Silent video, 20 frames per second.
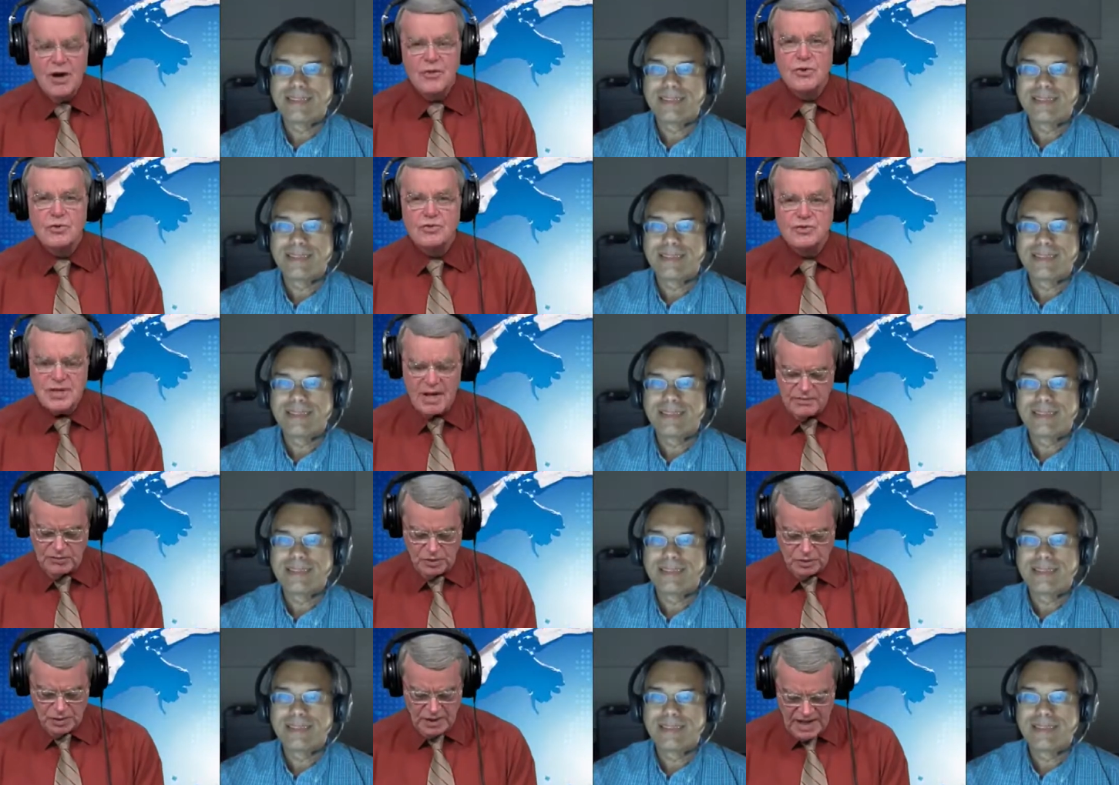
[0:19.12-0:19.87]
Speaker 1: through
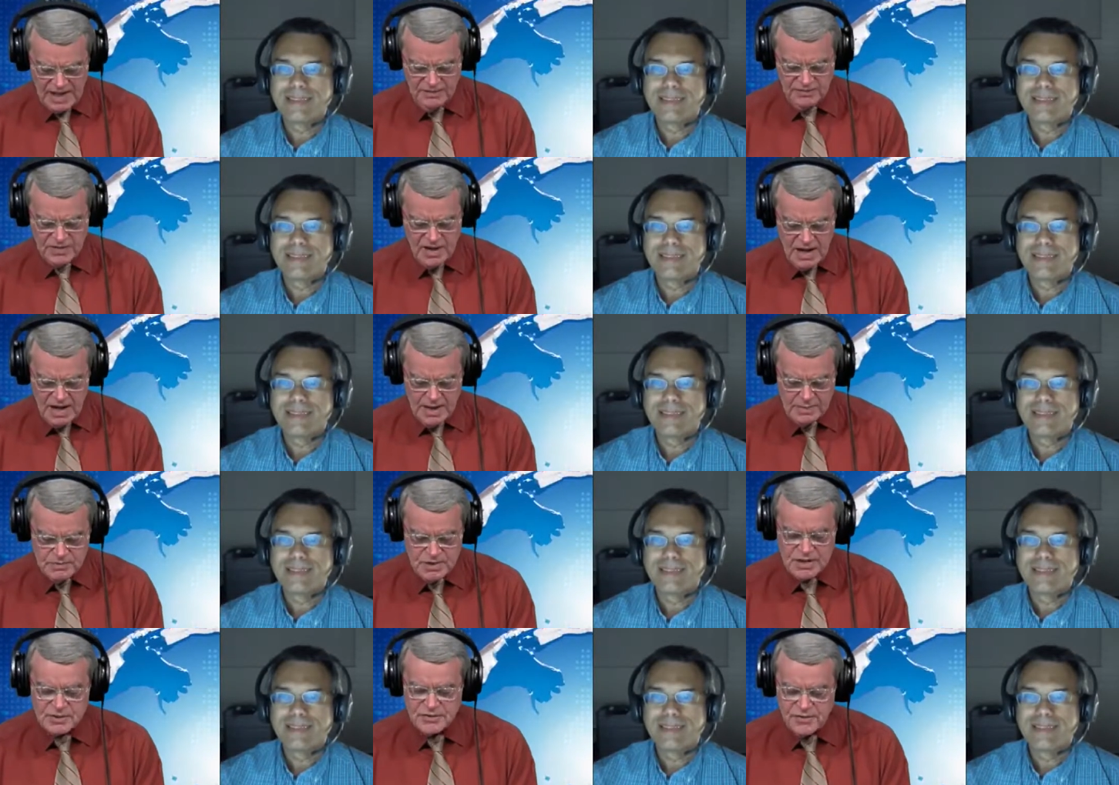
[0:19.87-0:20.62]
several
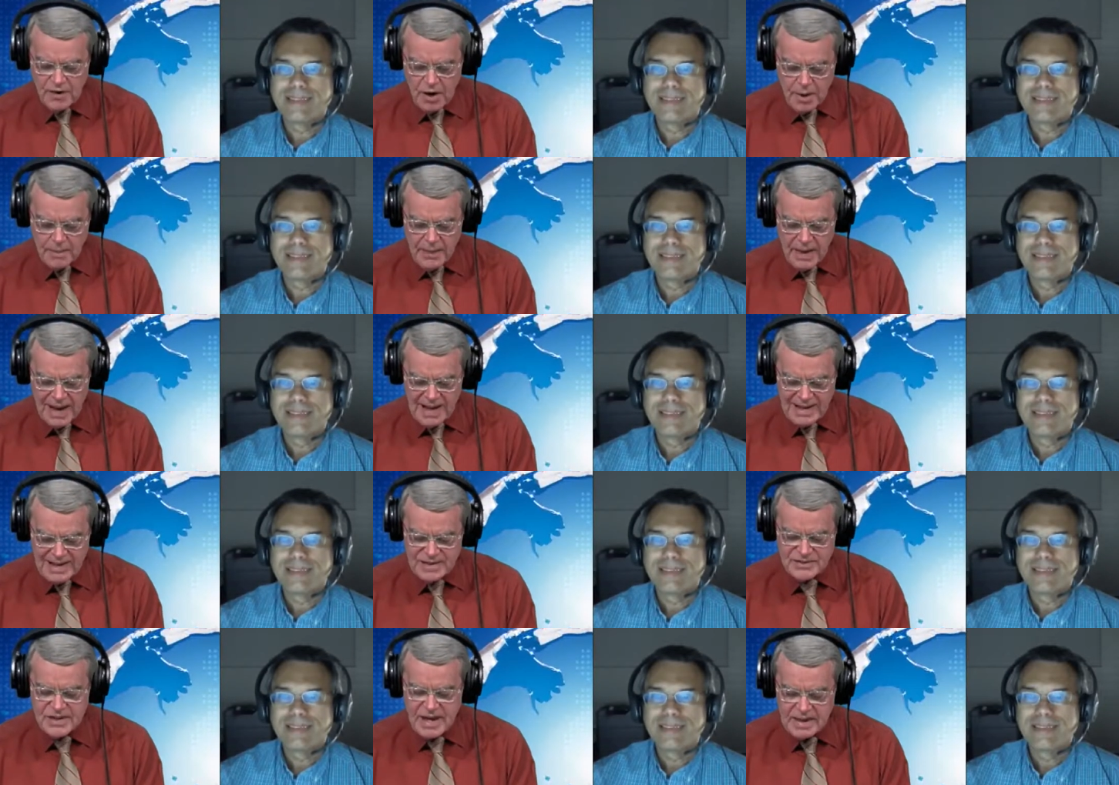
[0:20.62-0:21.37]
lifetimes as far
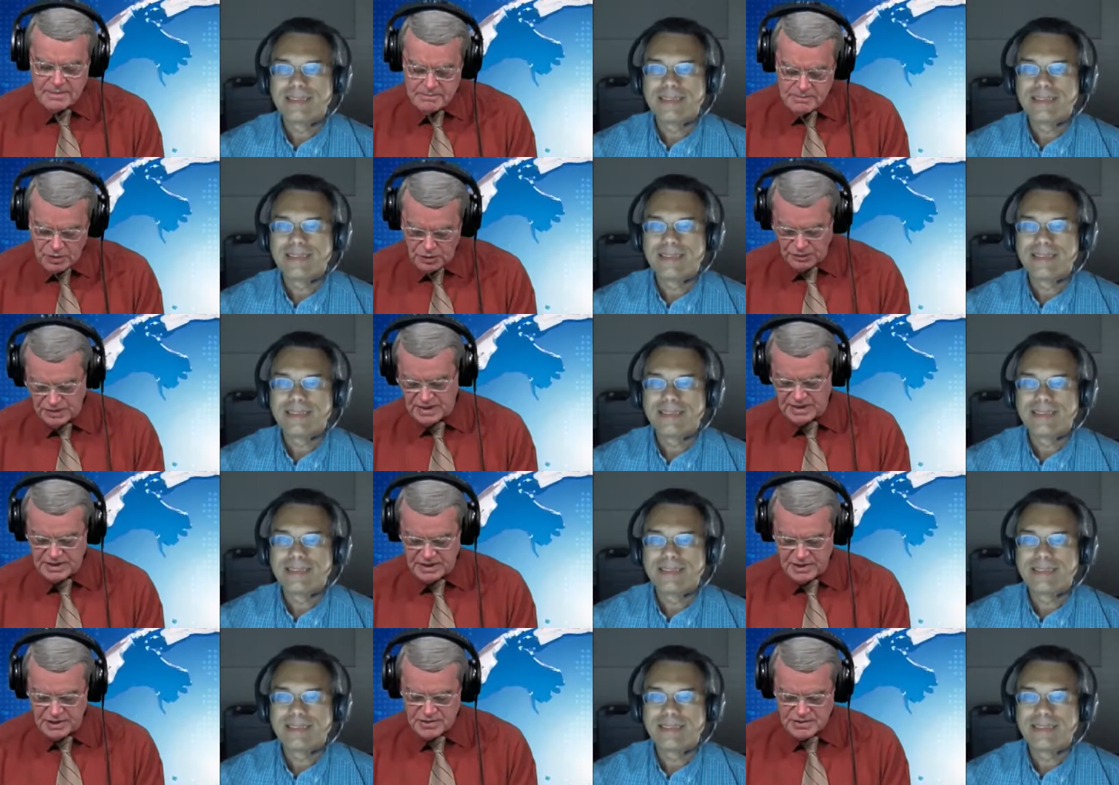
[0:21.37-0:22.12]
back as a
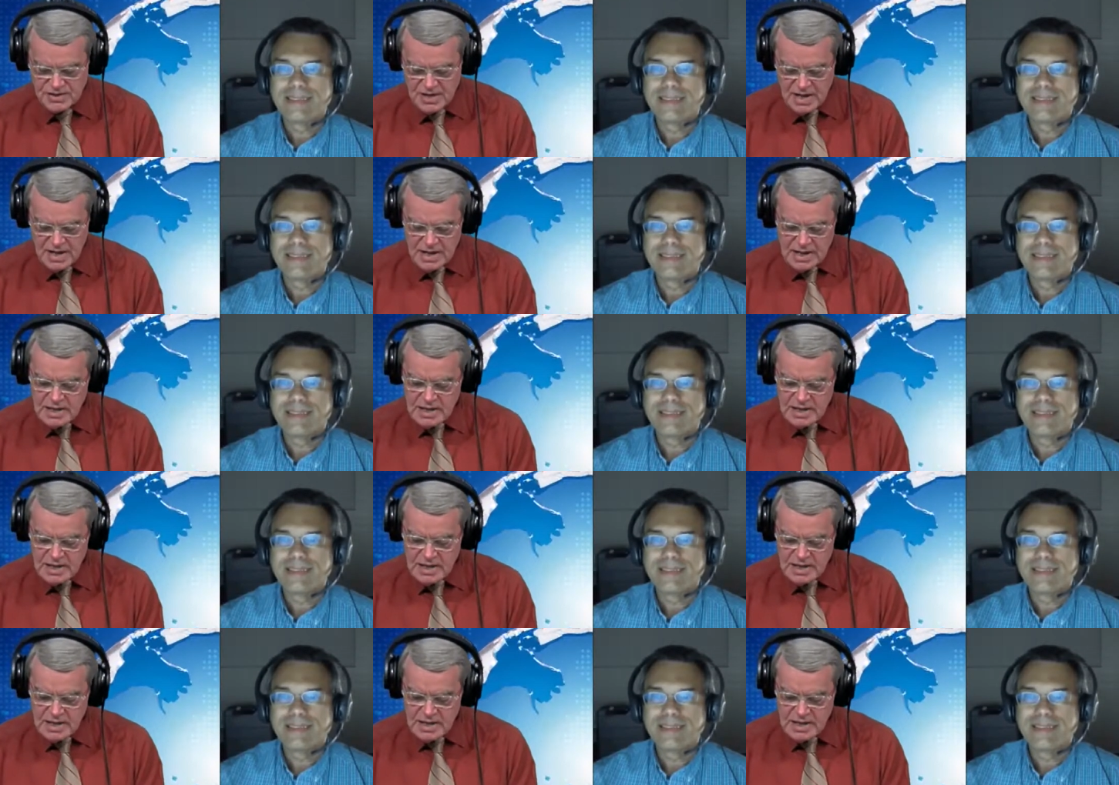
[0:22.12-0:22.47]
million years,